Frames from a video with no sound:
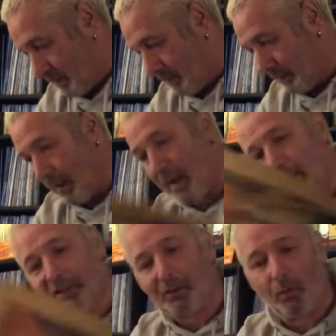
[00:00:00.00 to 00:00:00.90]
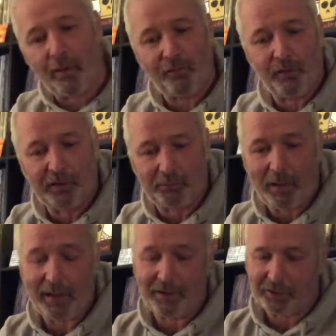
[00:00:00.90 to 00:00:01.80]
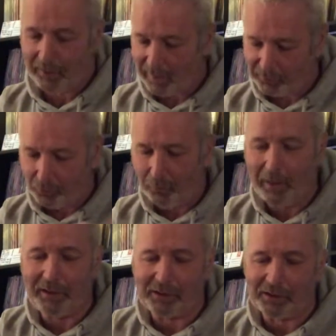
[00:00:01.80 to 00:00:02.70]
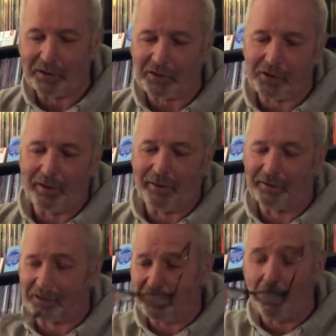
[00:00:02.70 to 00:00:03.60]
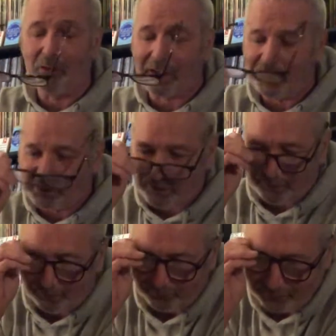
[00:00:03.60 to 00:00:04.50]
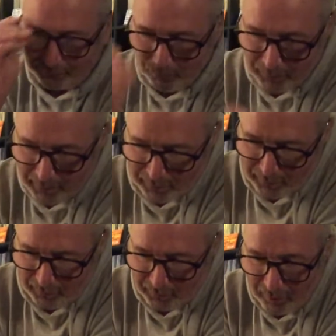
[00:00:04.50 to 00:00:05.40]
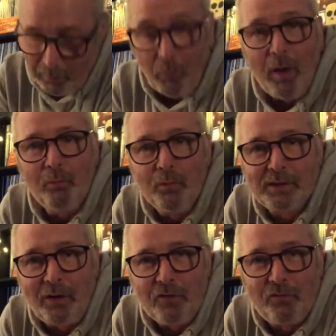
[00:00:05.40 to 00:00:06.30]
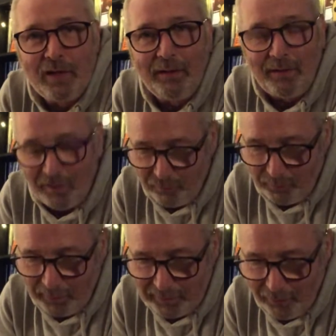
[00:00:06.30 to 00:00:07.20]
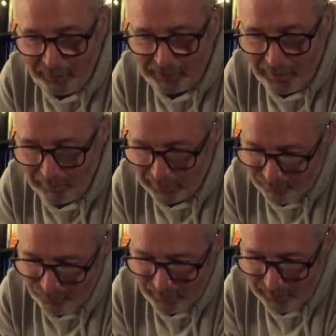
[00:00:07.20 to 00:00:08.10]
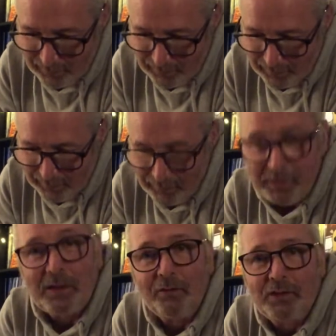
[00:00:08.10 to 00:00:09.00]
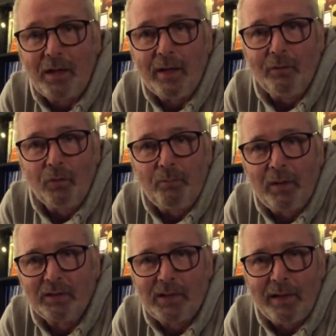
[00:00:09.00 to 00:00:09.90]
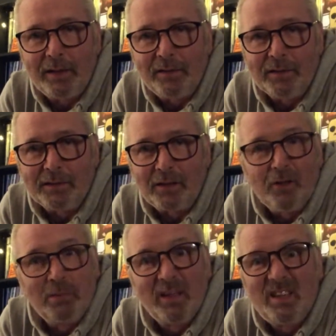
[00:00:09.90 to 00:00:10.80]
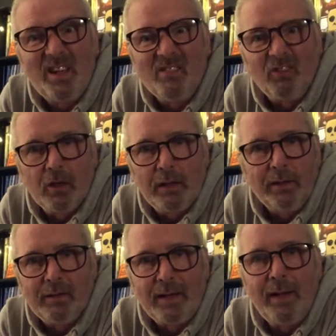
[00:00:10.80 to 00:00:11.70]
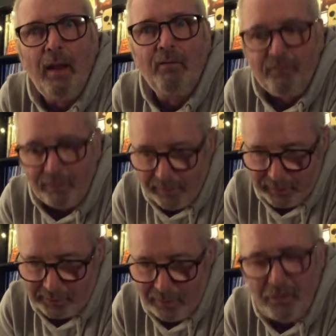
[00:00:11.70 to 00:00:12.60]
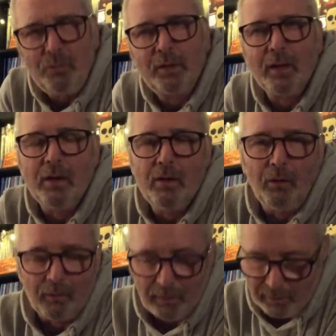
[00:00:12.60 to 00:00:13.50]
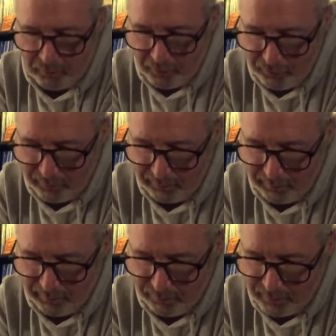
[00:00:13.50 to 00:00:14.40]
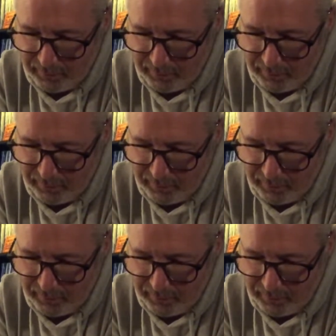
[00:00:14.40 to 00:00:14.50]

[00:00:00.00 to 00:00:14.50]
Again, let's go on to the first page, and as always, it's the charts. The UK singles. Number 1 was I Feel Love by Donna Summer. So say all the punks hated disco, but they didn't really. They loved this. Who can not love I Feel Love?